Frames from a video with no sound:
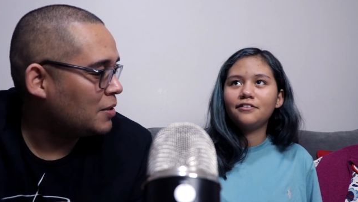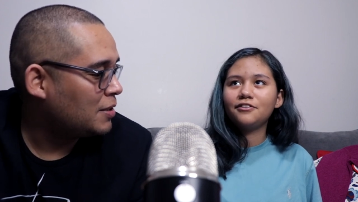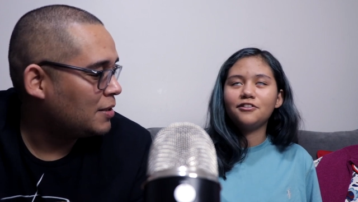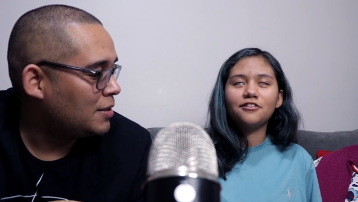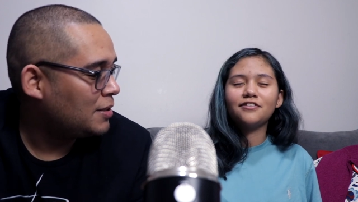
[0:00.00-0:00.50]

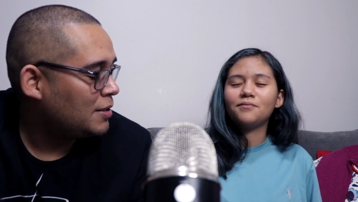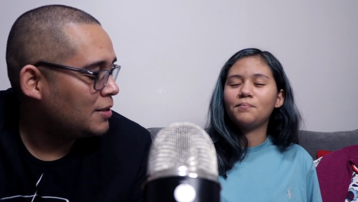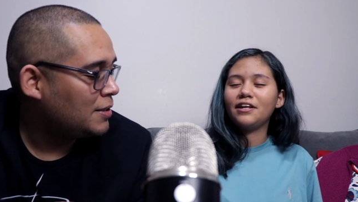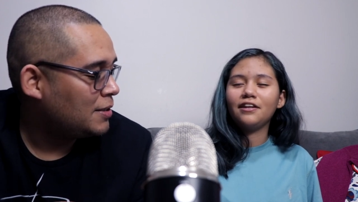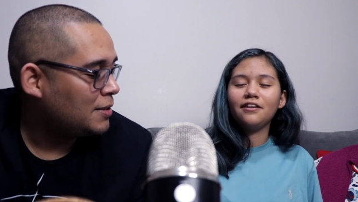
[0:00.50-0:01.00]
Speaker 1: She's just
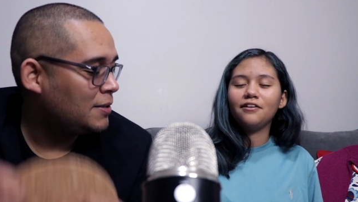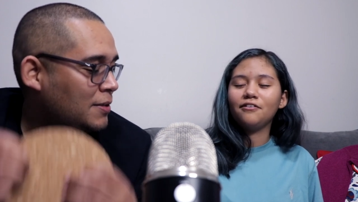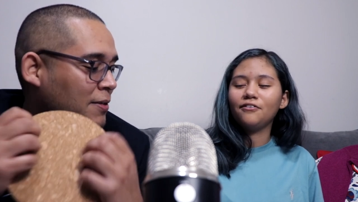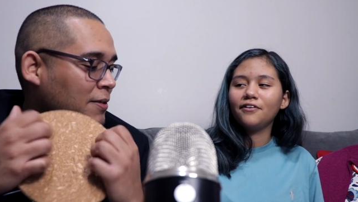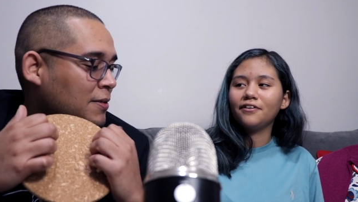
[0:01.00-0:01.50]
Betty
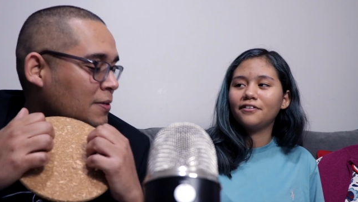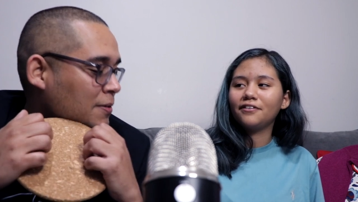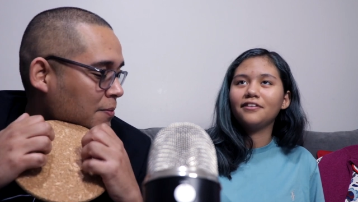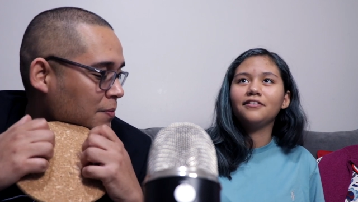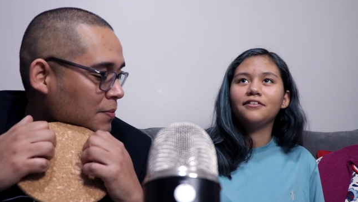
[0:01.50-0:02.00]

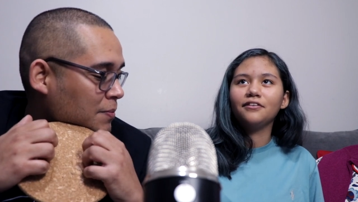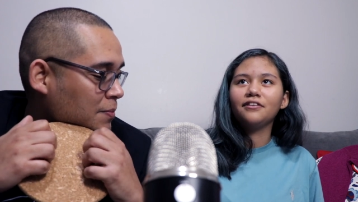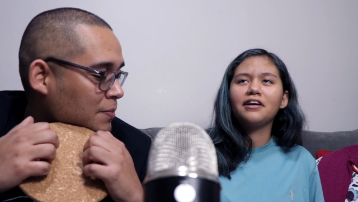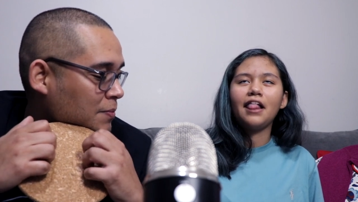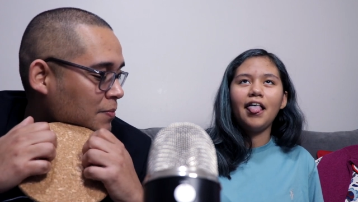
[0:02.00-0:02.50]
the New
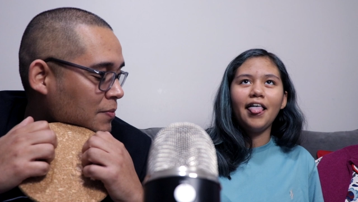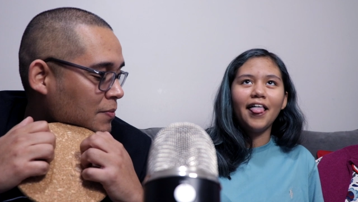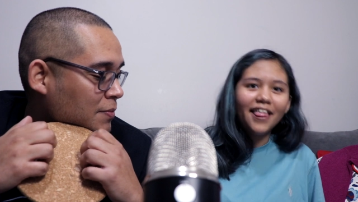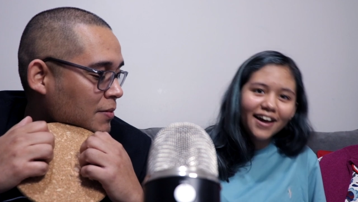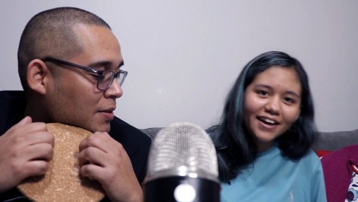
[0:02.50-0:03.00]
York.
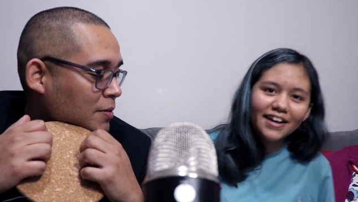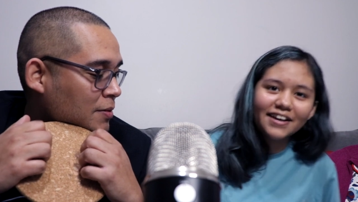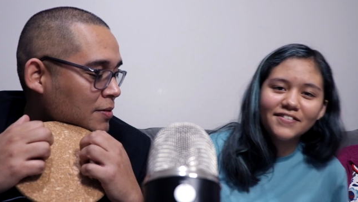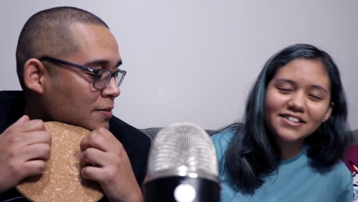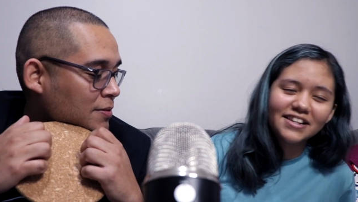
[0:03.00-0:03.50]
I can't
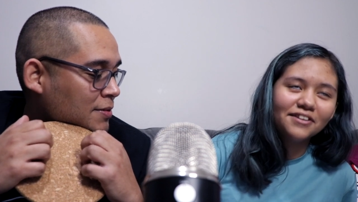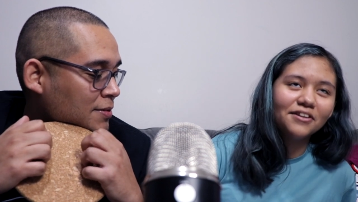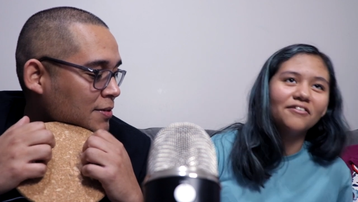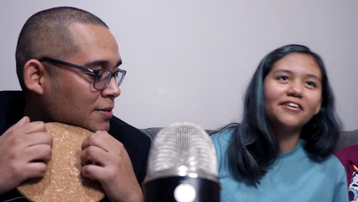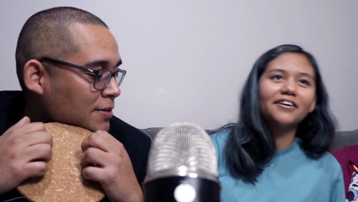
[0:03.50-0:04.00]
even say New
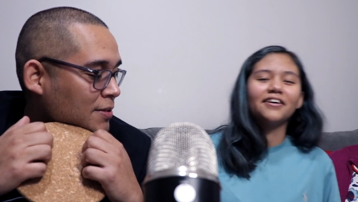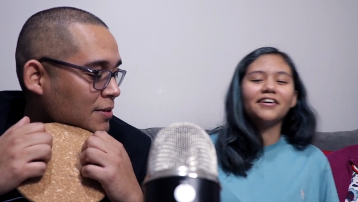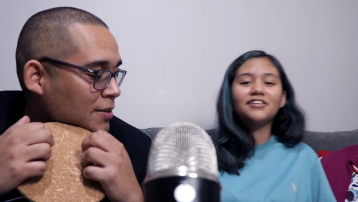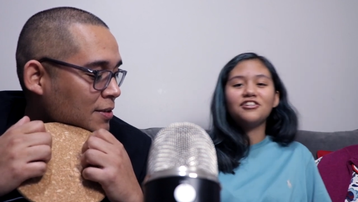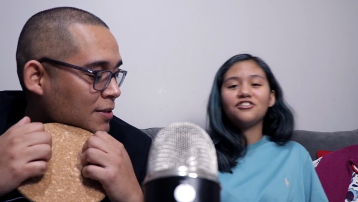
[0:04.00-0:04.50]
Yorker.
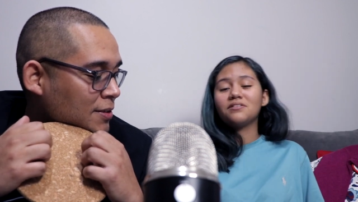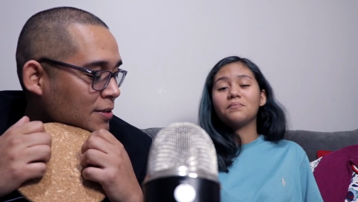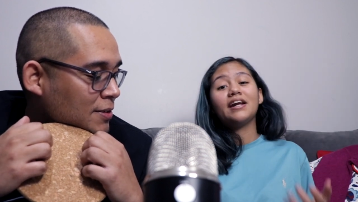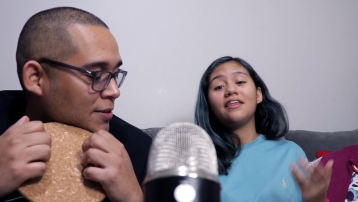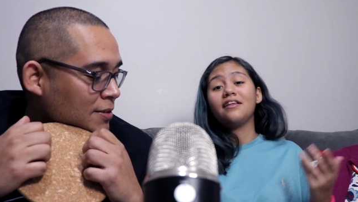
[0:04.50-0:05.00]
She's just
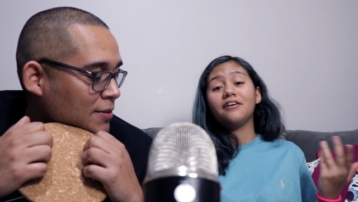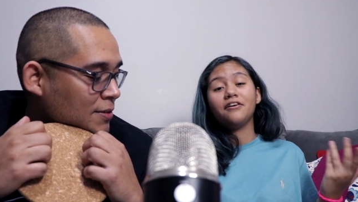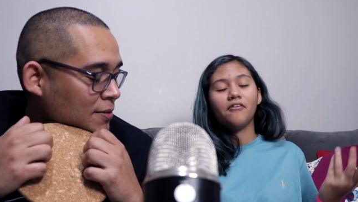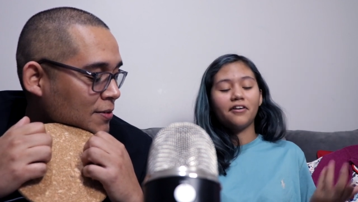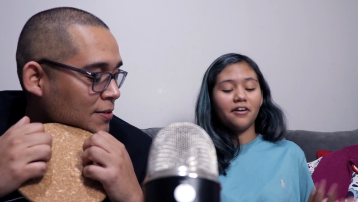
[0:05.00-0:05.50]
Betty the New
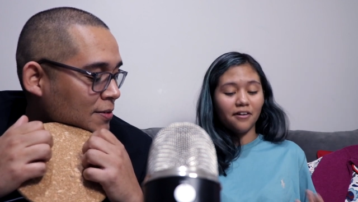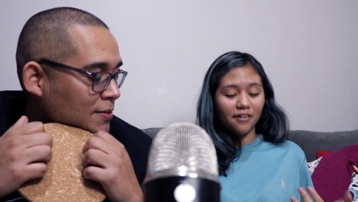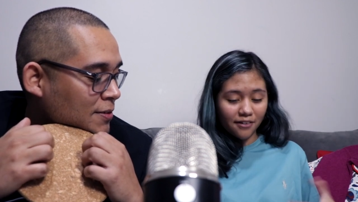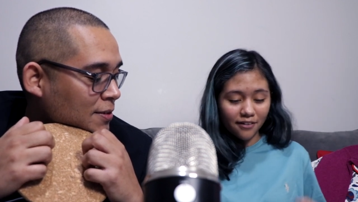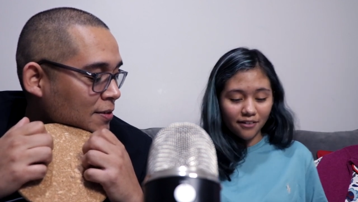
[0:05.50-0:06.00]
Yorker.
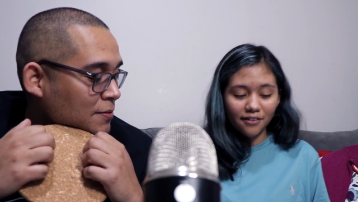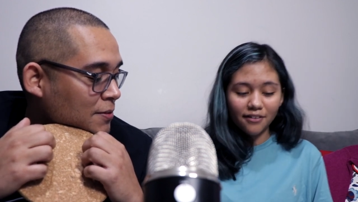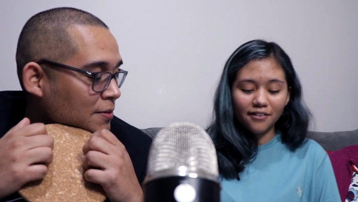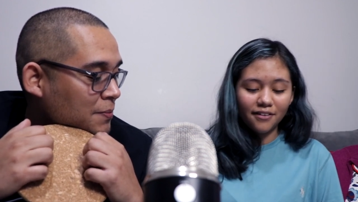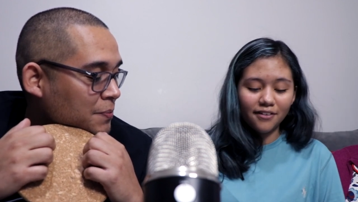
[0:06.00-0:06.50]

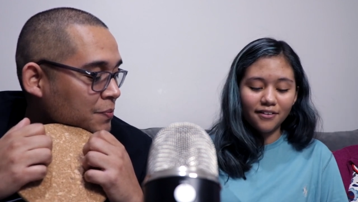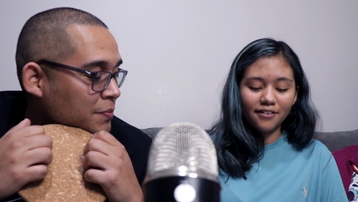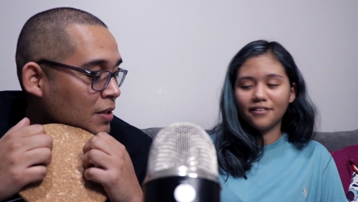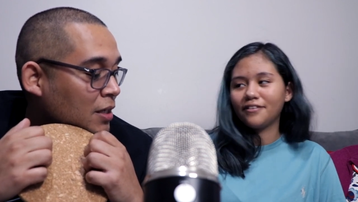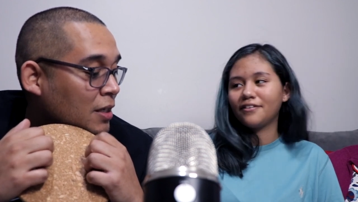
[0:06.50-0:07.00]
Speaker 2: Okay.
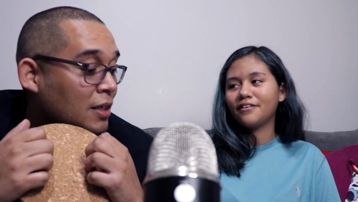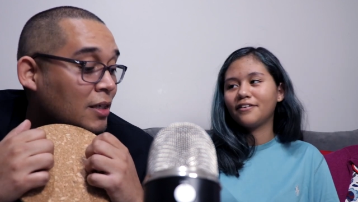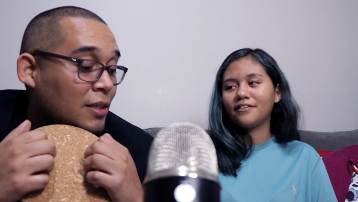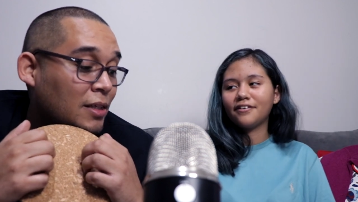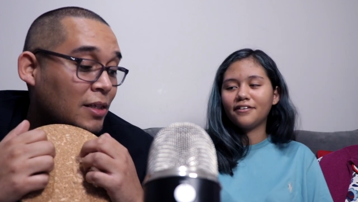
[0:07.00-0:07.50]

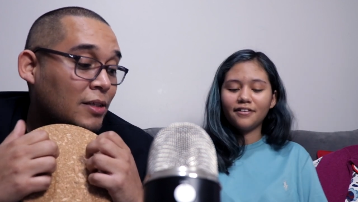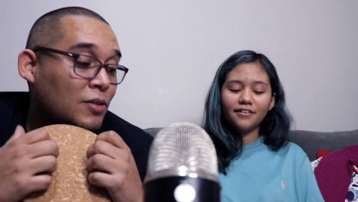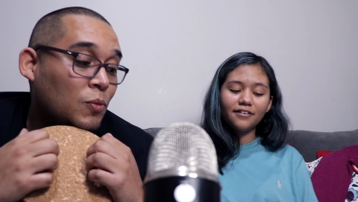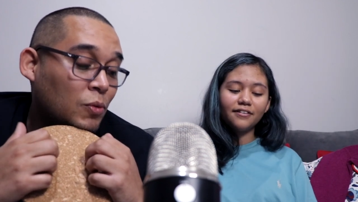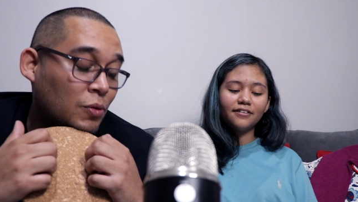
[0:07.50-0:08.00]

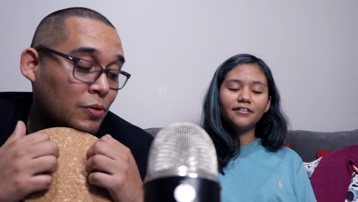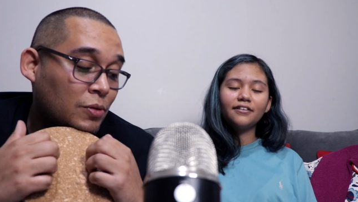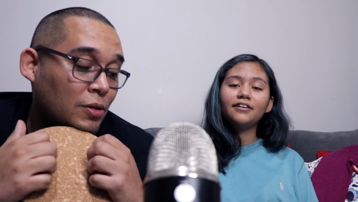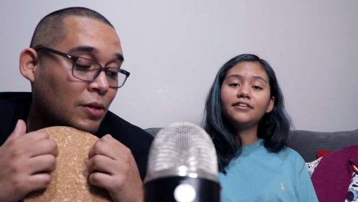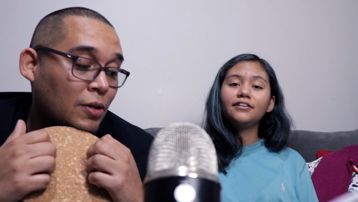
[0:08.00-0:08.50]
Next word
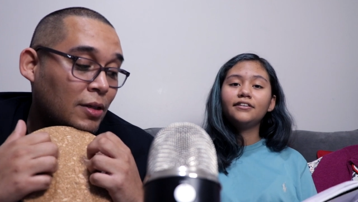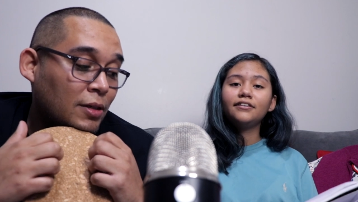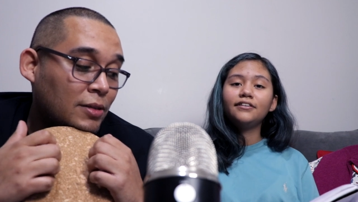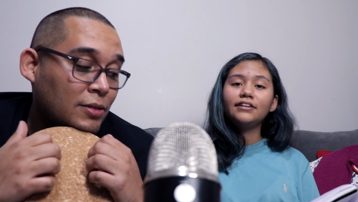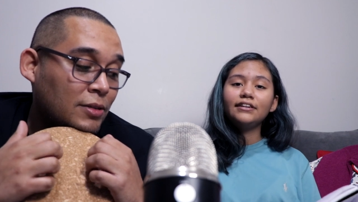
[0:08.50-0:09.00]
on our
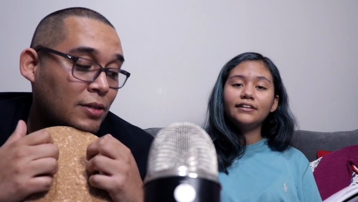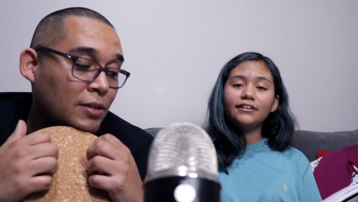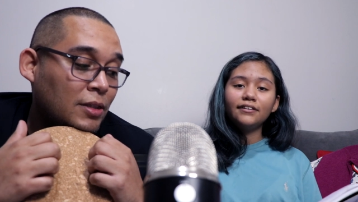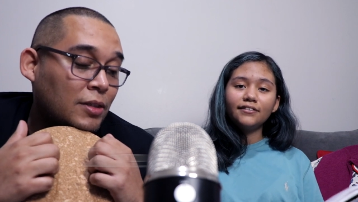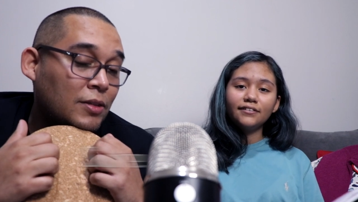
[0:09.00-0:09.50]
list
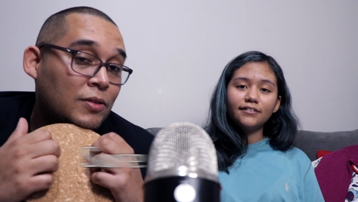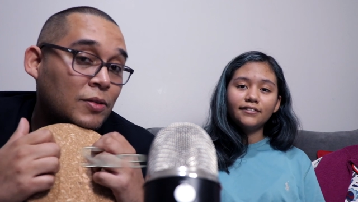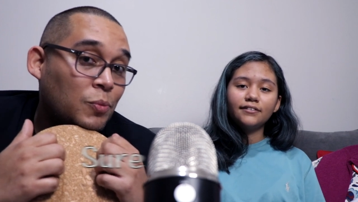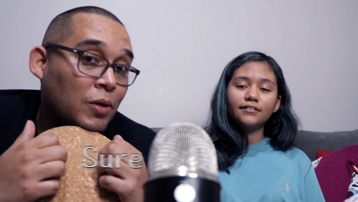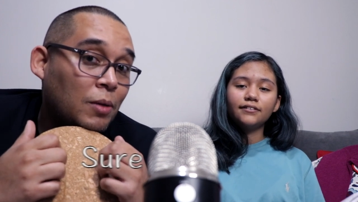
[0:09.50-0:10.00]
is
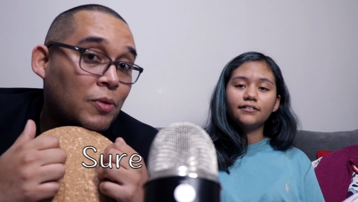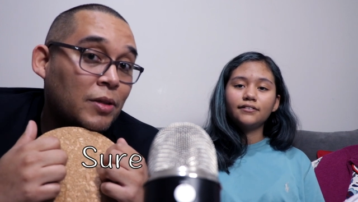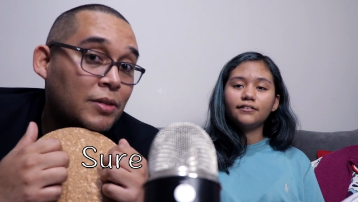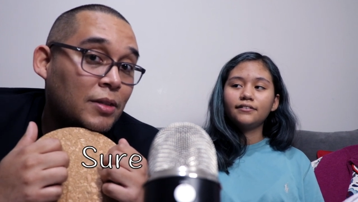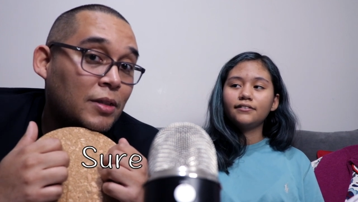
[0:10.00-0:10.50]

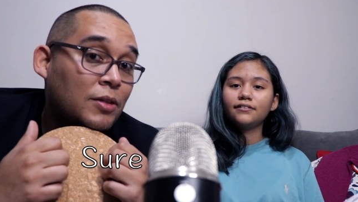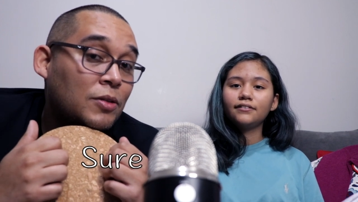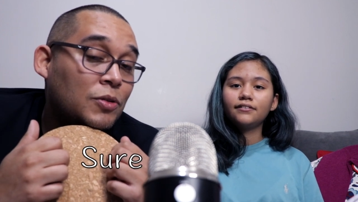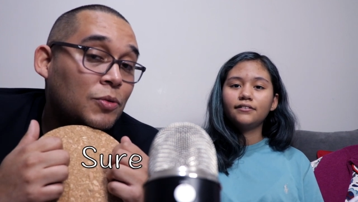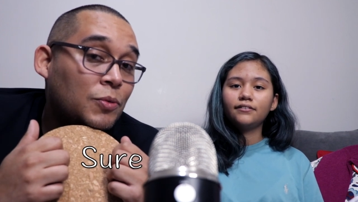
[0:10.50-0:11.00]
properly said
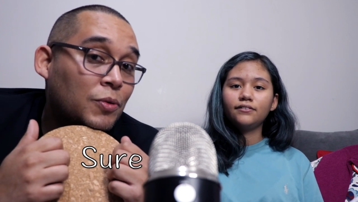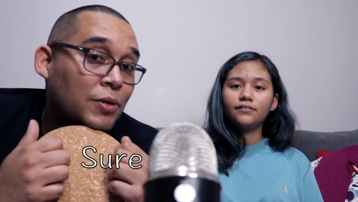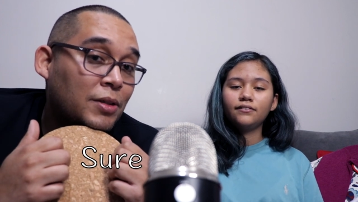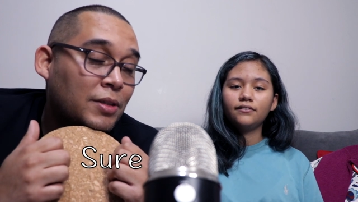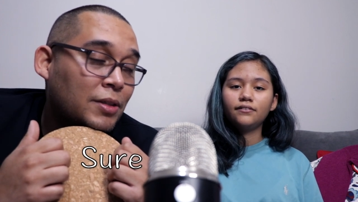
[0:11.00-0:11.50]
sure.